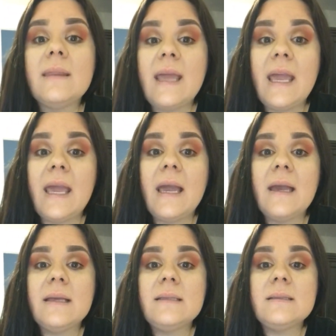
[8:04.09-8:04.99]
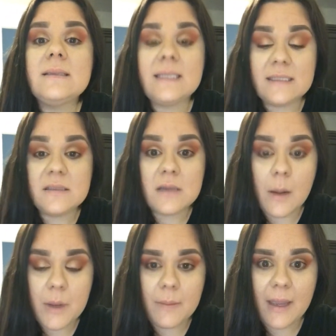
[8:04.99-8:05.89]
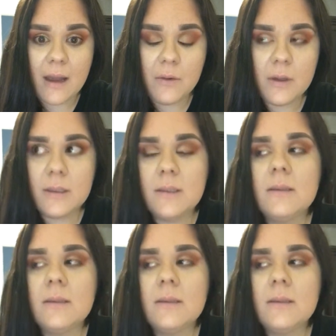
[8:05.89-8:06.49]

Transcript: they didn't stop coming out.